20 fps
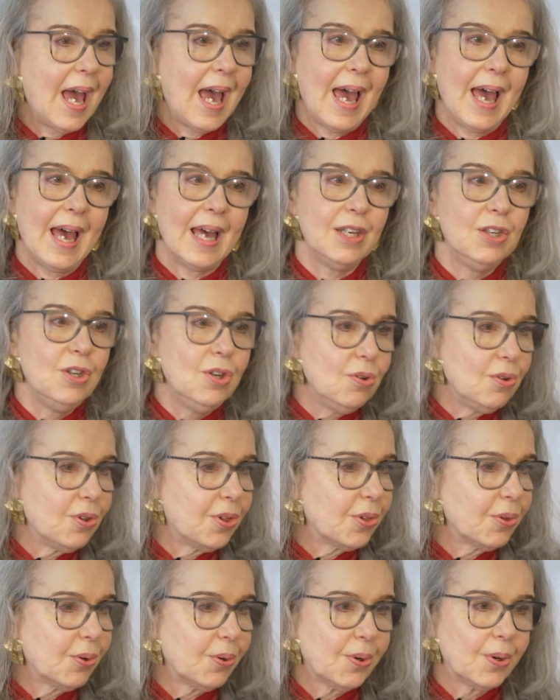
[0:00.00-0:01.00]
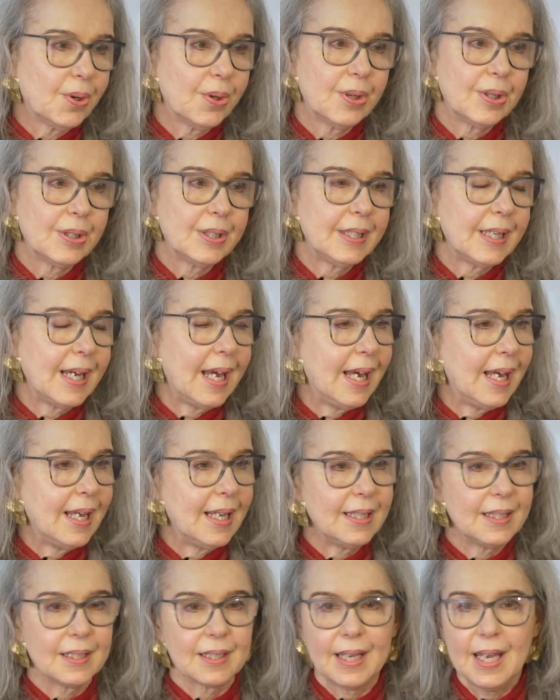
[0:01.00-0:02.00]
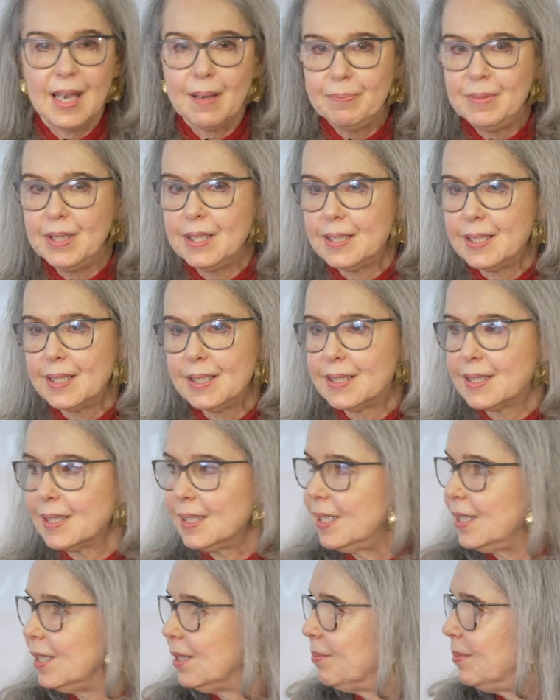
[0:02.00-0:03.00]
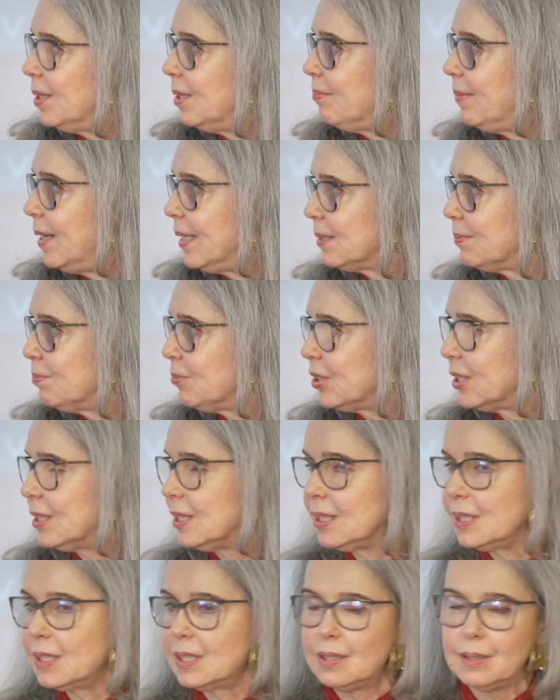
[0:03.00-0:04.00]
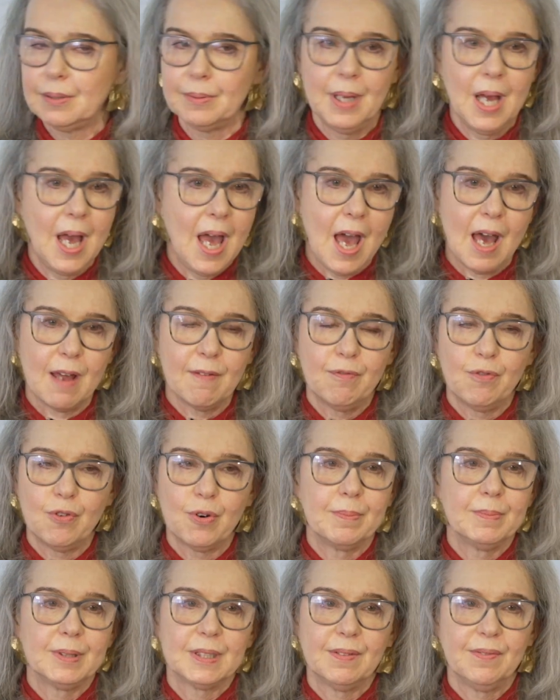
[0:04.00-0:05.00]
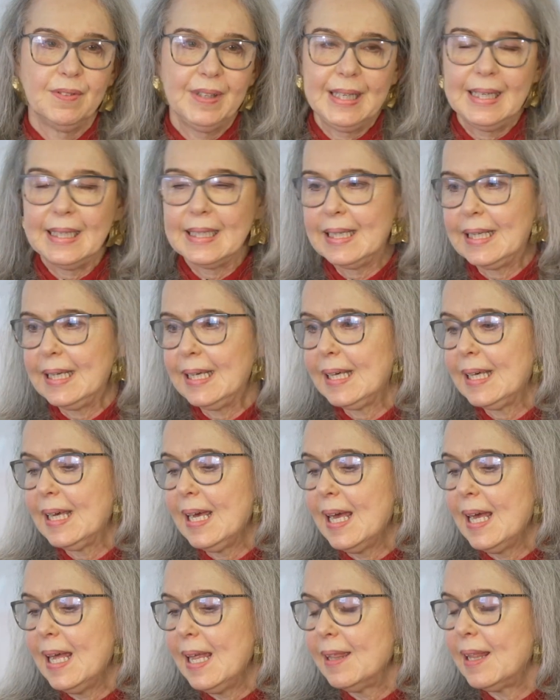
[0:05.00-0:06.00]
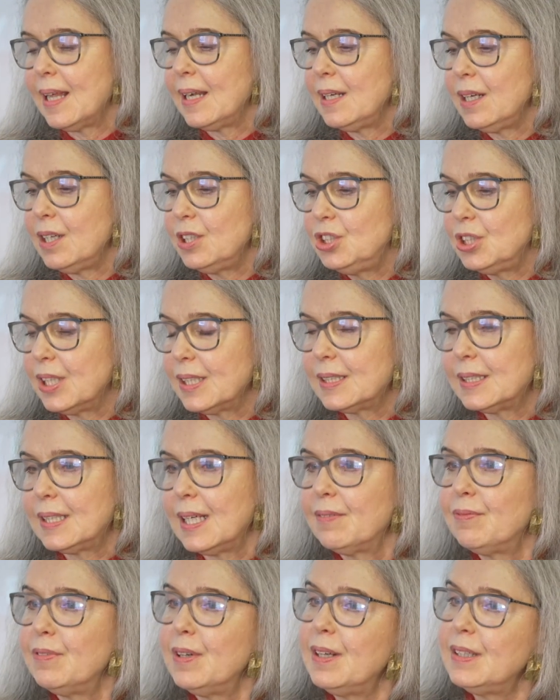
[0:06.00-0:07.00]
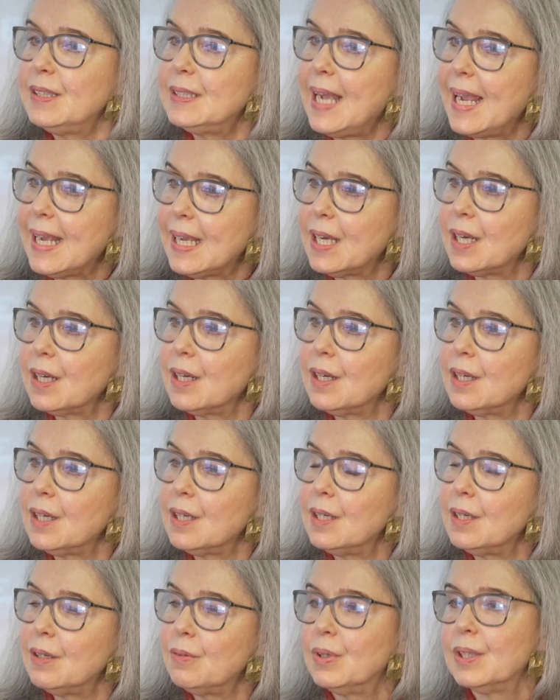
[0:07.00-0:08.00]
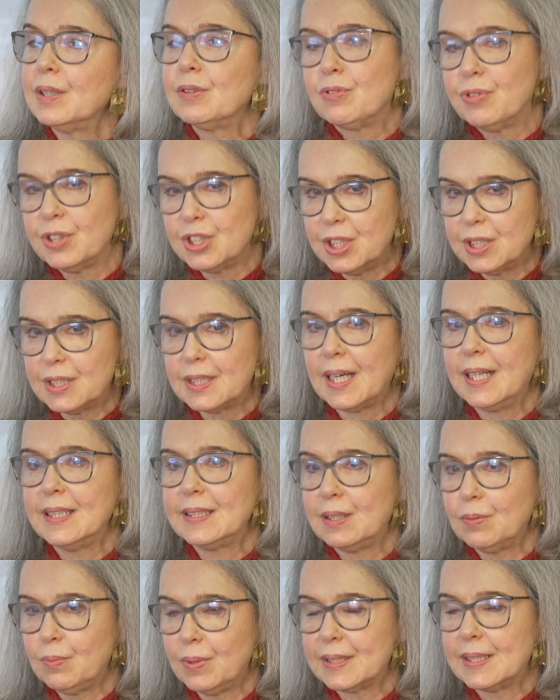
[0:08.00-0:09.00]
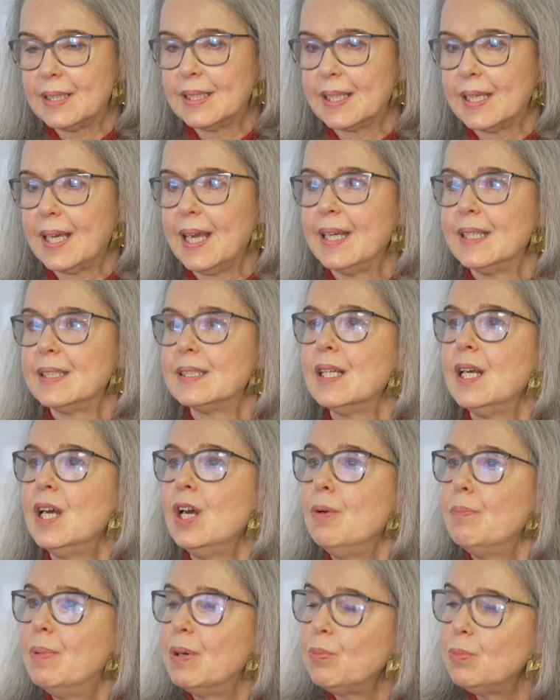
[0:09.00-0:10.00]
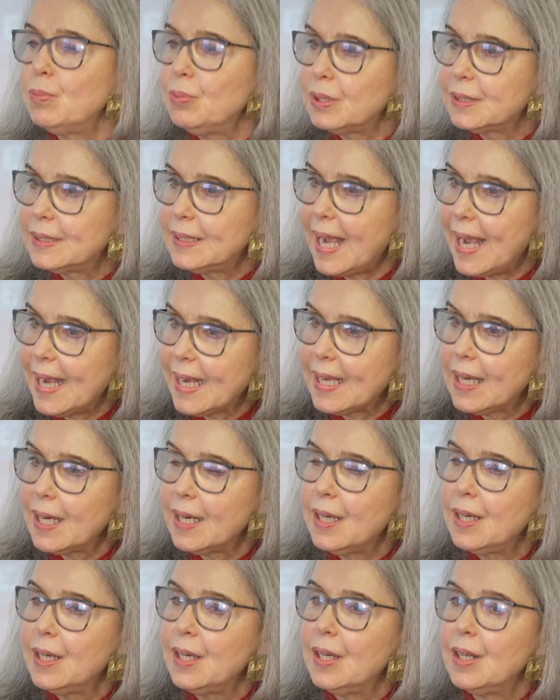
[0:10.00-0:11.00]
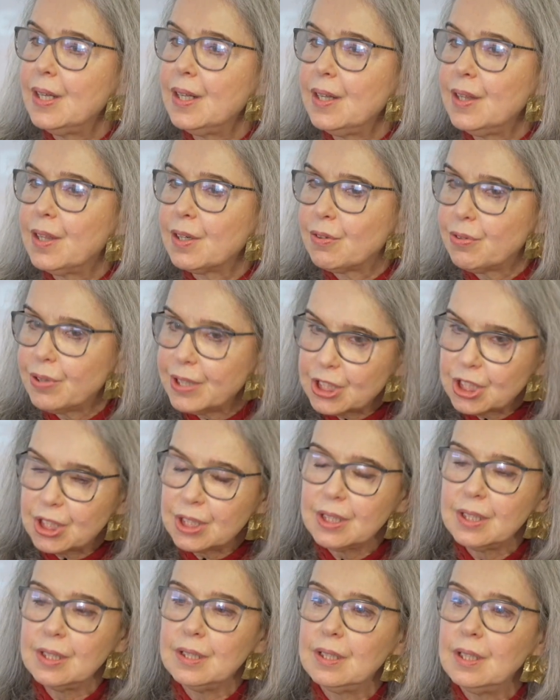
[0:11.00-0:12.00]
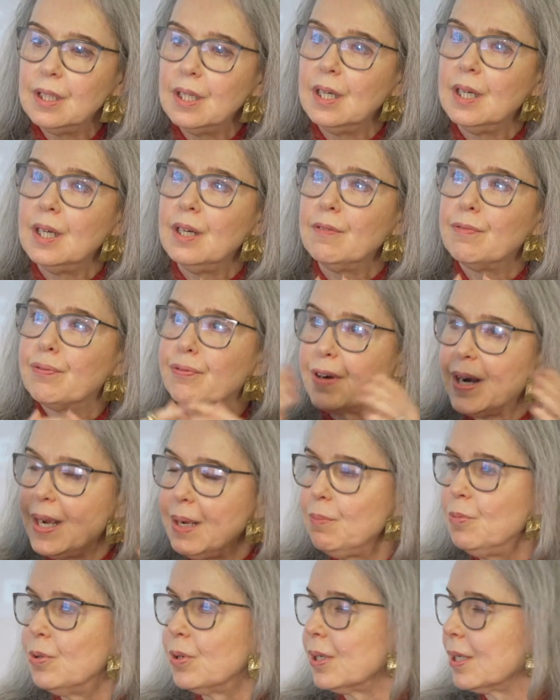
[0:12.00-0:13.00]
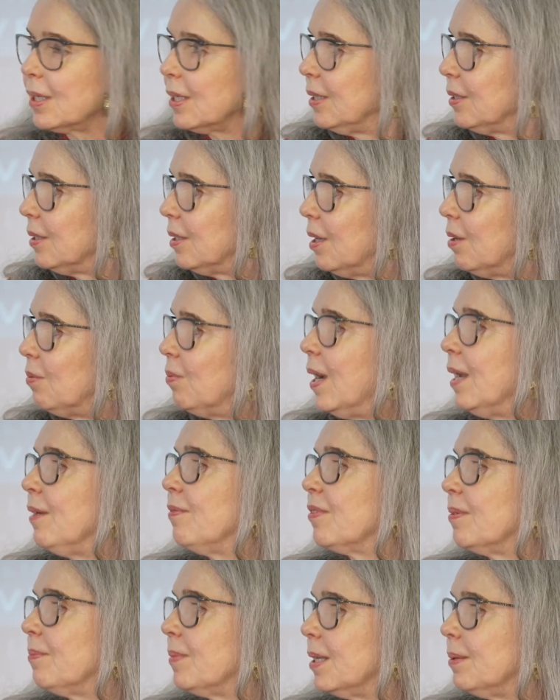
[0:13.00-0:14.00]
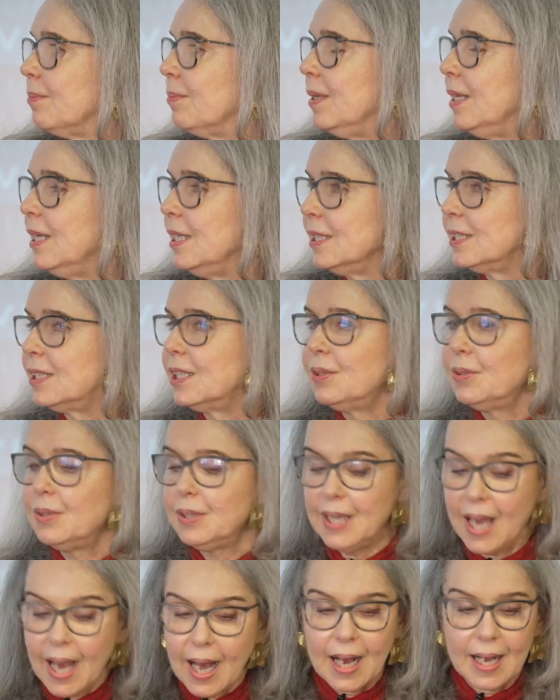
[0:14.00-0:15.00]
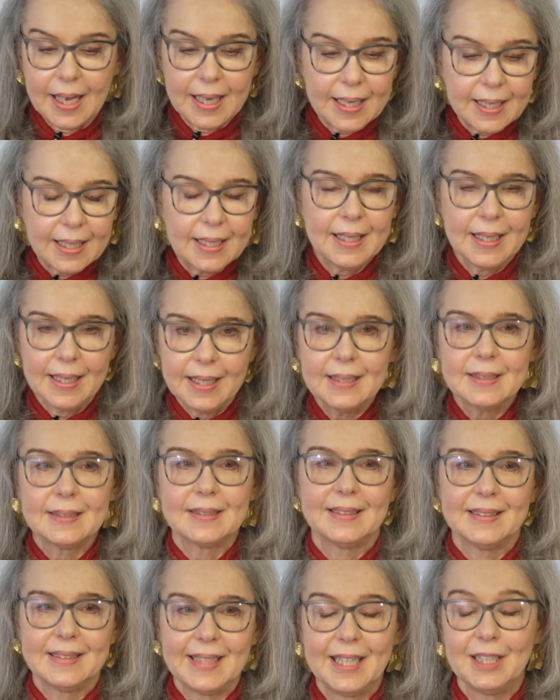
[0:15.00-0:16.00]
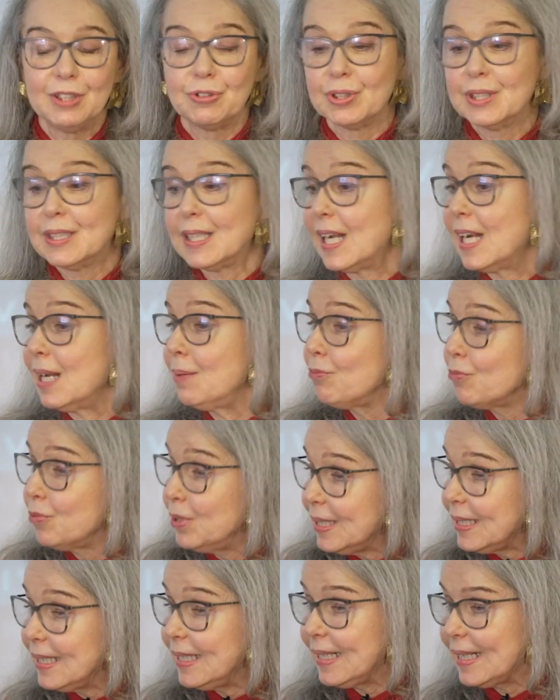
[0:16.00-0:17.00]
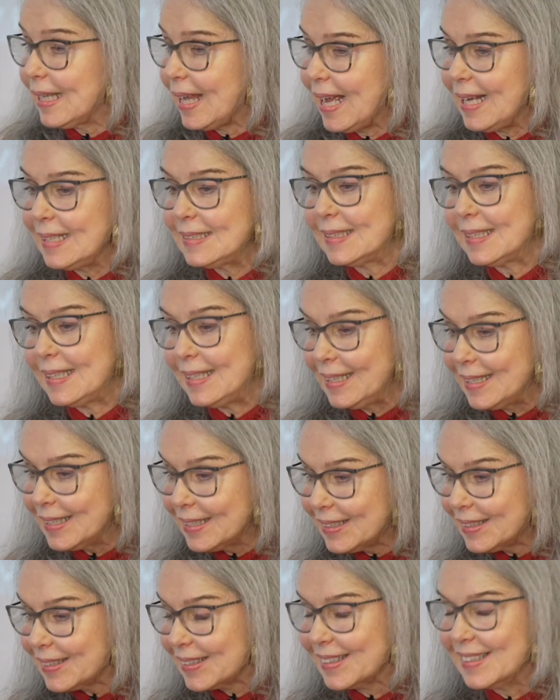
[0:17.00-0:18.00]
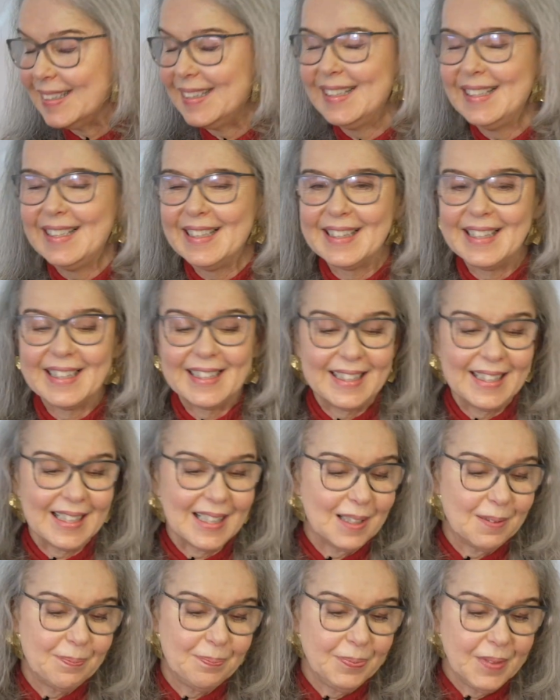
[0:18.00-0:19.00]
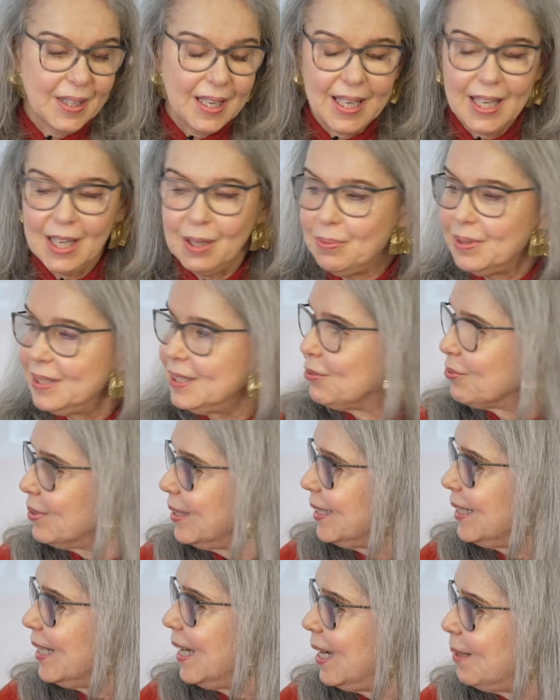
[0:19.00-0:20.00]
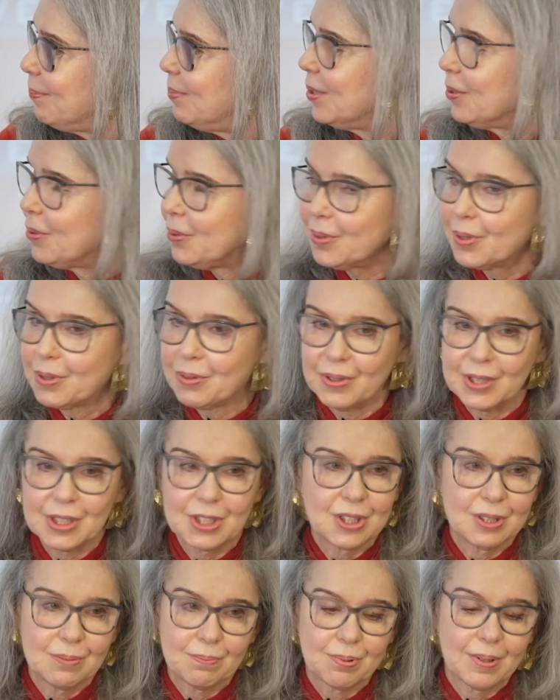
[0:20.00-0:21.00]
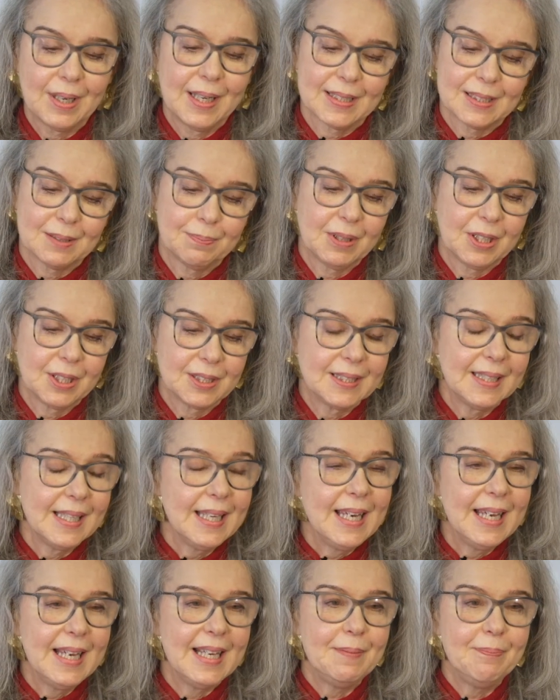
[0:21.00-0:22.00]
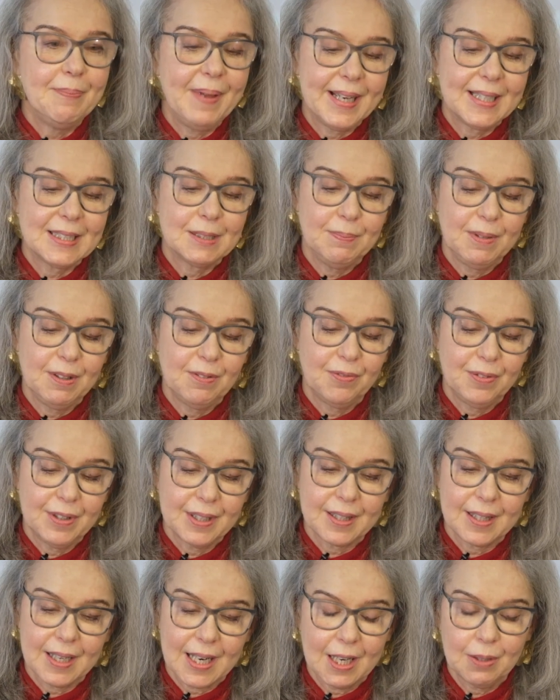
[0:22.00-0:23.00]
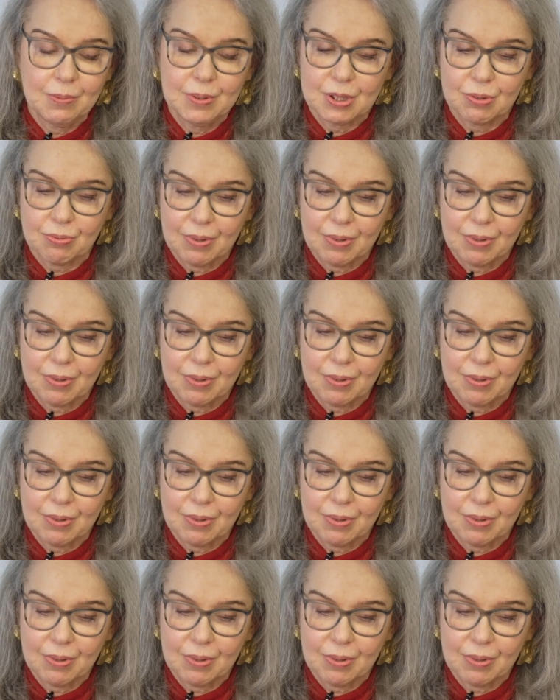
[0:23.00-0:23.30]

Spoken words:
and New Thought, and hypnotism, and mesmerism, and forms of healing that just well, Christian Science, it wasn't the case, but will take the Christian framework away from them. So yeah, he is dangerous, and I'm really glad to hear that he was written up in all the Christian press, because it makes me feel that I was